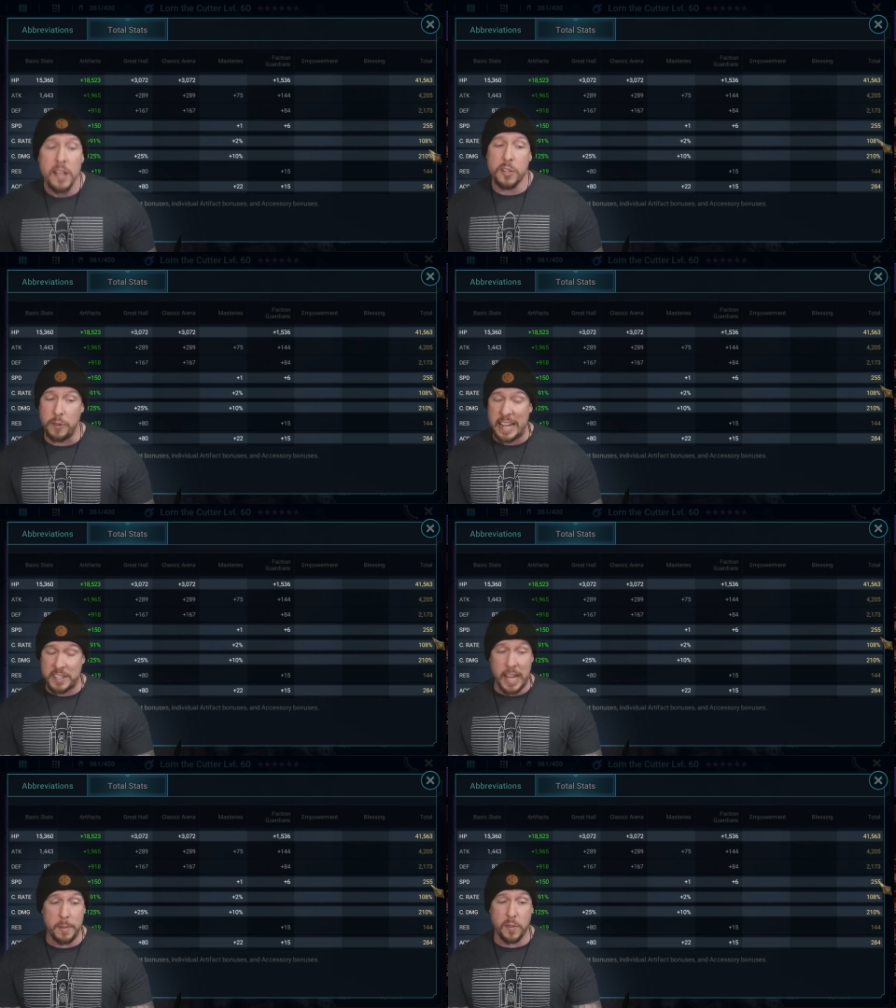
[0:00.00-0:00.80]
So nice
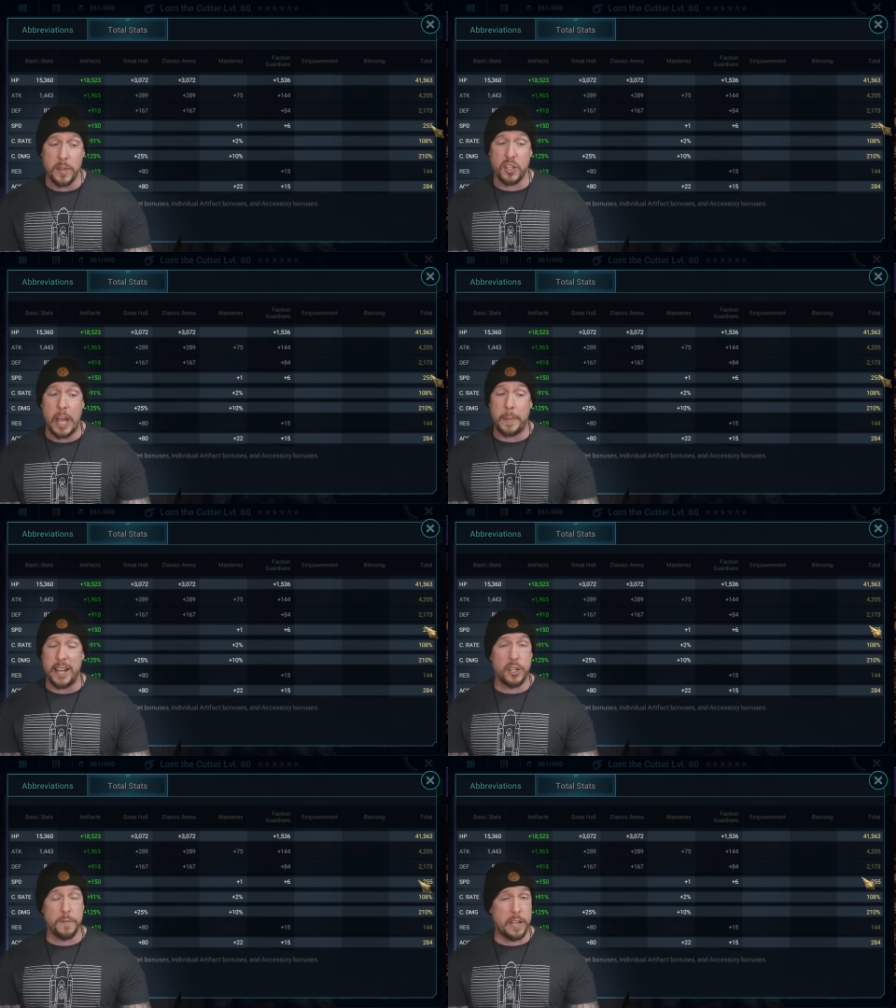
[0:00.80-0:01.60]
damage from this champion
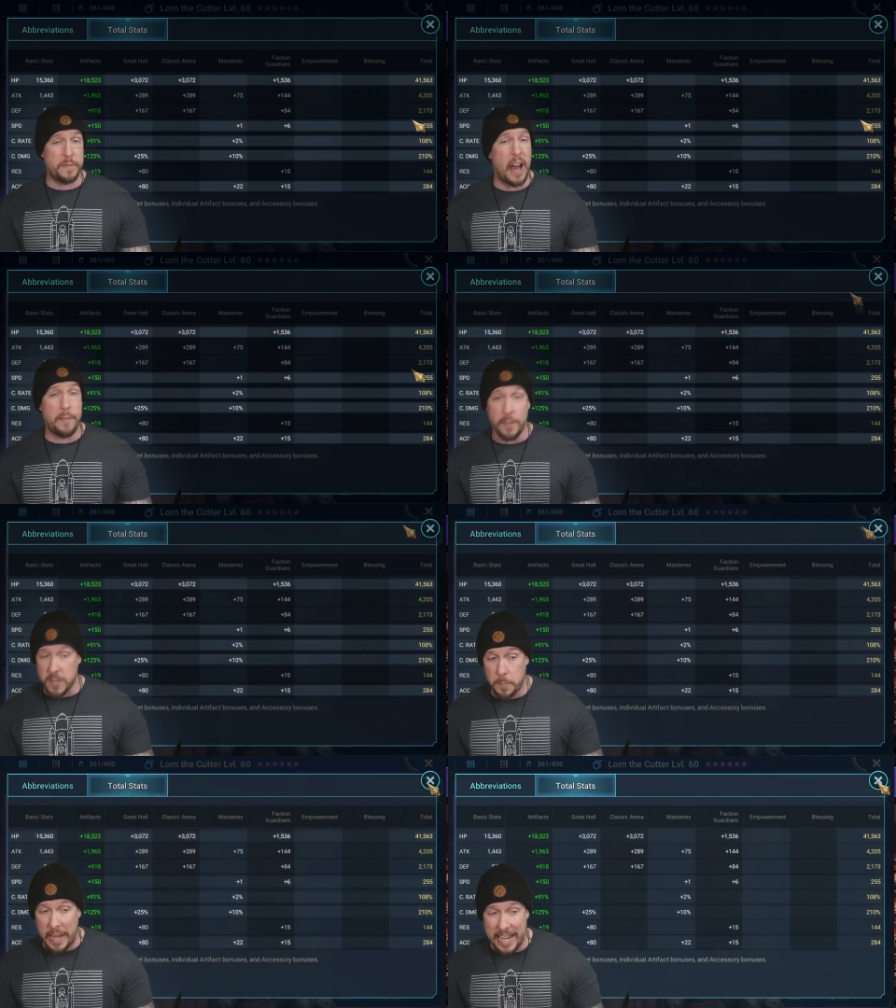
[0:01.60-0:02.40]
and 255 on the
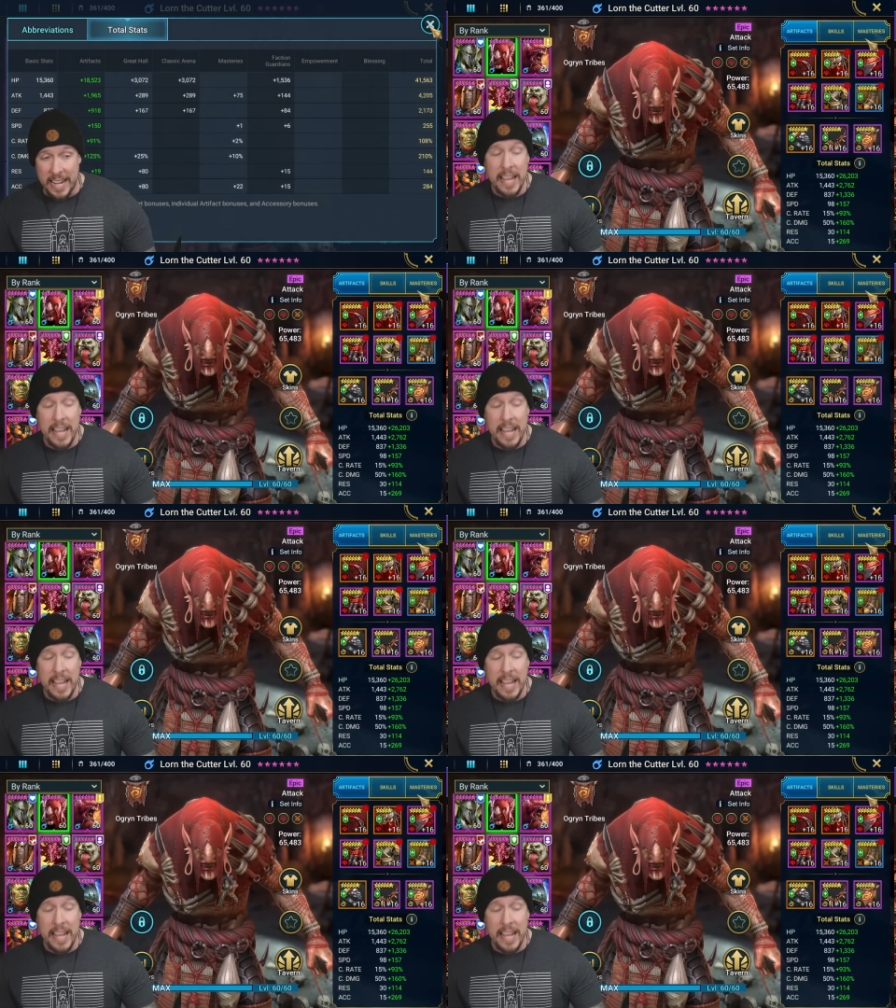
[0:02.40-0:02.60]
speed.